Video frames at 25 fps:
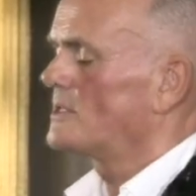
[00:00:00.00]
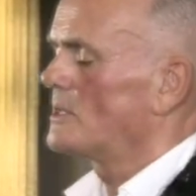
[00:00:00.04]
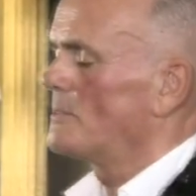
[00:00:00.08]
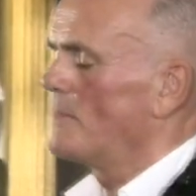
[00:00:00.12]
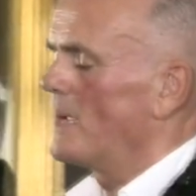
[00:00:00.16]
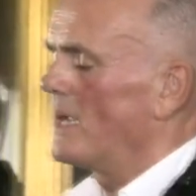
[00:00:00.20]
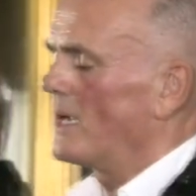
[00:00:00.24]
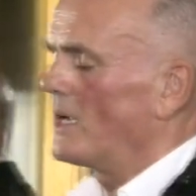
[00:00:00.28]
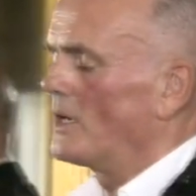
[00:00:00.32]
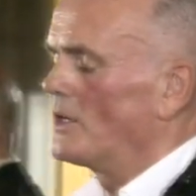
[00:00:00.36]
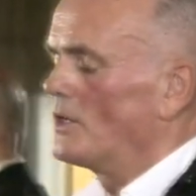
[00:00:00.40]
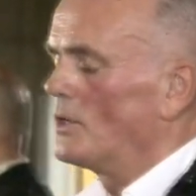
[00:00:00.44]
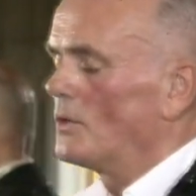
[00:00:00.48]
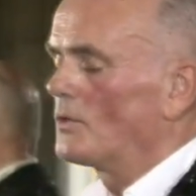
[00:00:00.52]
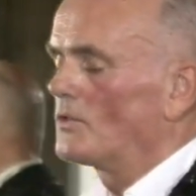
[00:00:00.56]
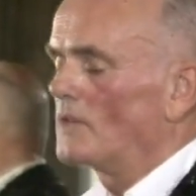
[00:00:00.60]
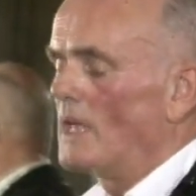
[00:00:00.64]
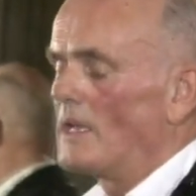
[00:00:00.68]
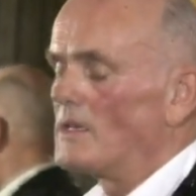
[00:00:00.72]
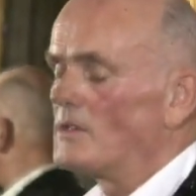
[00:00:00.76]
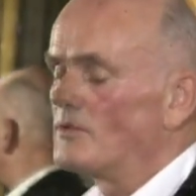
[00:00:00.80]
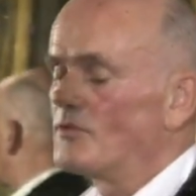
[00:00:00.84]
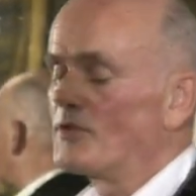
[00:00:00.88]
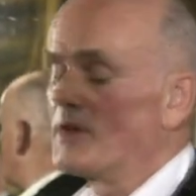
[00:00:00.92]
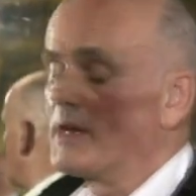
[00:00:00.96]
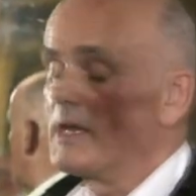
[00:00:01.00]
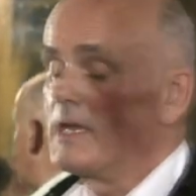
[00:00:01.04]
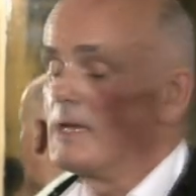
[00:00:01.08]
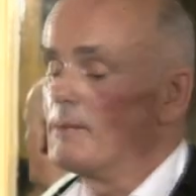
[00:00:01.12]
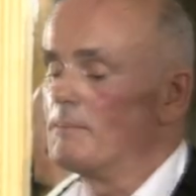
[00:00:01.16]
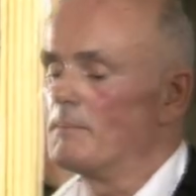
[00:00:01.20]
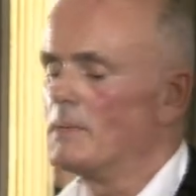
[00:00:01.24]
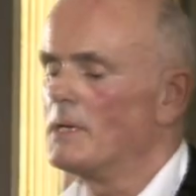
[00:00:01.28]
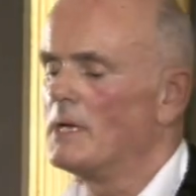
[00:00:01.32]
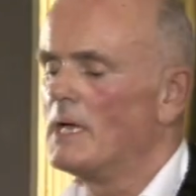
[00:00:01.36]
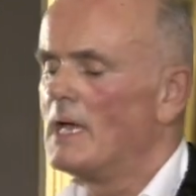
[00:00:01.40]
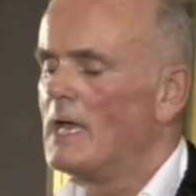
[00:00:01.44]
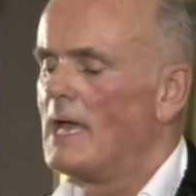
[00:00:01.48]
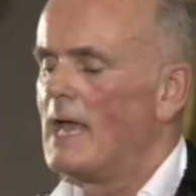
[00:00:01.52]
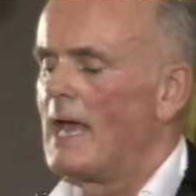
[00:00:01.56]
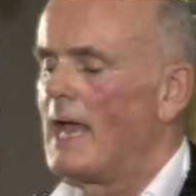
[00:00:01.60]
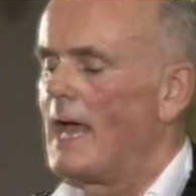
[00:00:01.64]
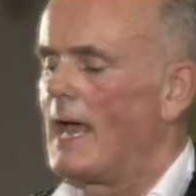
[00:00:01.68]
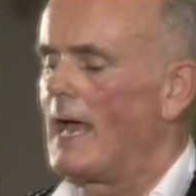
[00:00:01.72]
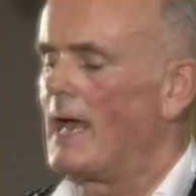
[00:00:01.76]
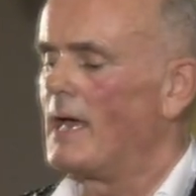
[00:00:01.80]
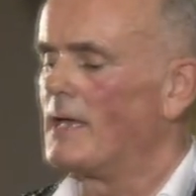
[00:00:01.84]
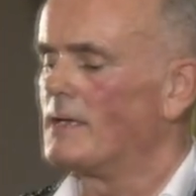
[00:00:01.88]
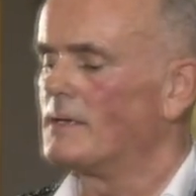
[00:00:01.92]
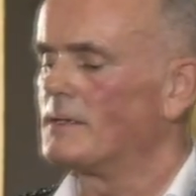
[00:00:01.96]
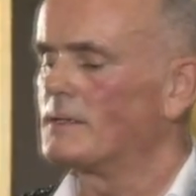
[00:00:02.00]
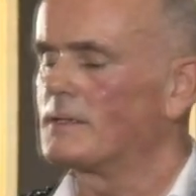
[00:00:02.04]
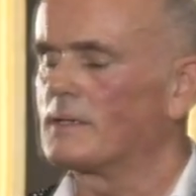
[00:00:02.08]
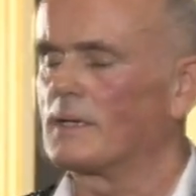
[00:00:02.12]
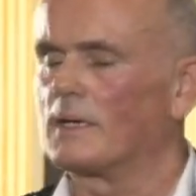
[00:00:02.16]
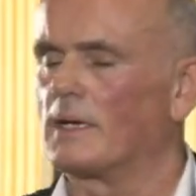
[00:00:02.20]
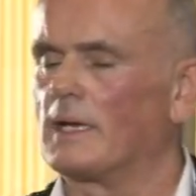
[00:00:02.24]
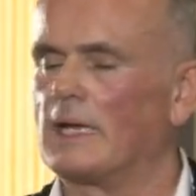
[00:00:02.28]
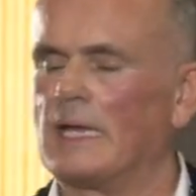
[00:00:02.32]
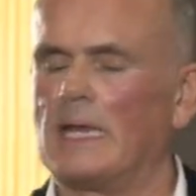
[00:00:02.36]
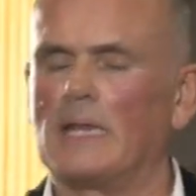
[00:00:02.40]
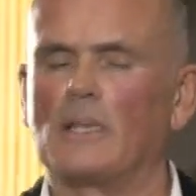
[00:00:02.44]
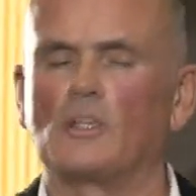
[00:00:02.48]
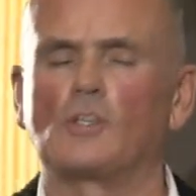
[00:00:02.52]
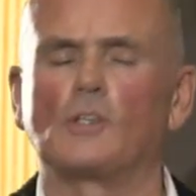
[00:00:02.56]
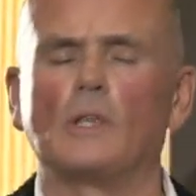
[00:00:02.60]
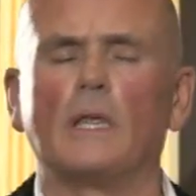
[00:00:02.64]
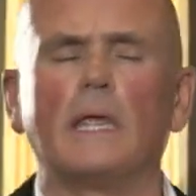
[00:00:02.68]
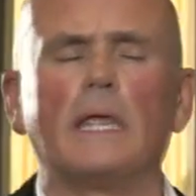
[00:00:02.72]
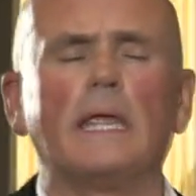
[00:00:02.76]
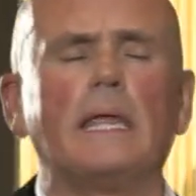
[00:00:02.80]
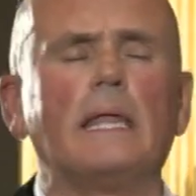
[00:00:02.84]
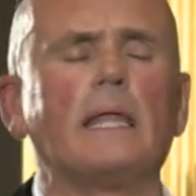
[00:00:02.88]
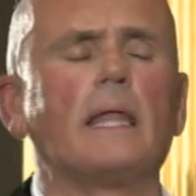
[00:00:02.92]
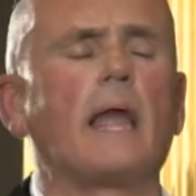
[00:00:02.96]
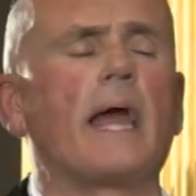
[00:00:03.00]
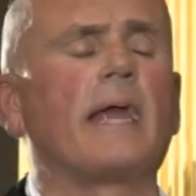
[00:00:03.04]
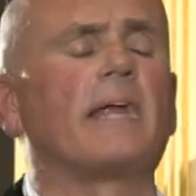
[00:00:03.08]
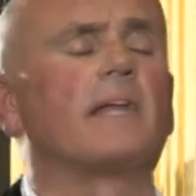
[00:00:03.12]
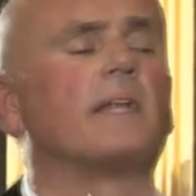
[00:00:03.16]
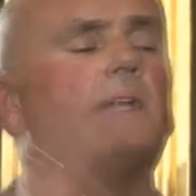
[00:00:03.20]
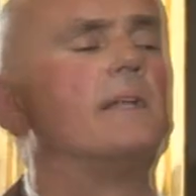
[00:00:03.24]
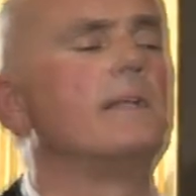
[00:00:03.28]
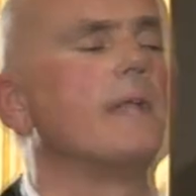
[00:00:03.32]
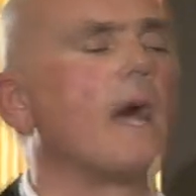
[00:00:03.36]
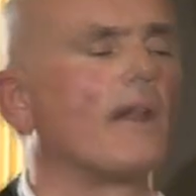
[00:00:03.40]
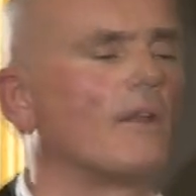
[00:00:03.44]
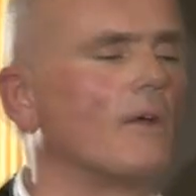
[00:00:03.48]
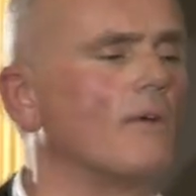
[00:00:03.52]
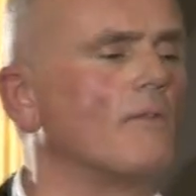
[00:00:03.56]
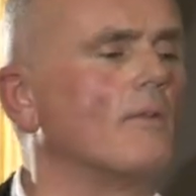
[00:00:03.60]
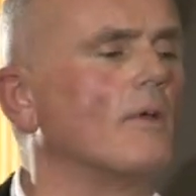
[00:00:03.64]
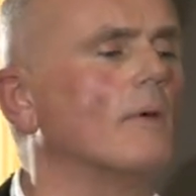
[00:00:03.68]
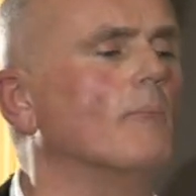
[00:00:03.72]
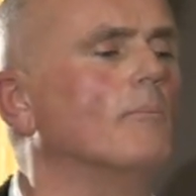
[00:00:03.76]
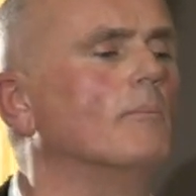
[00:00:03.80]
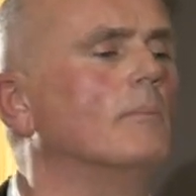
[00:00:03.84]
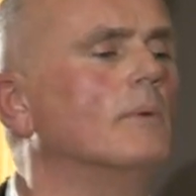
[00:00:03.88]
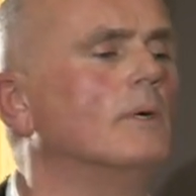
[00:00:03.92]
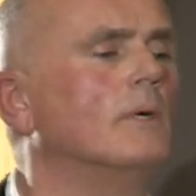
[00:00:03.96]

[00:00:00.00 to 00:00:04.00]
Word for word: to make a new scent for him, and uh, he, he liked none of them.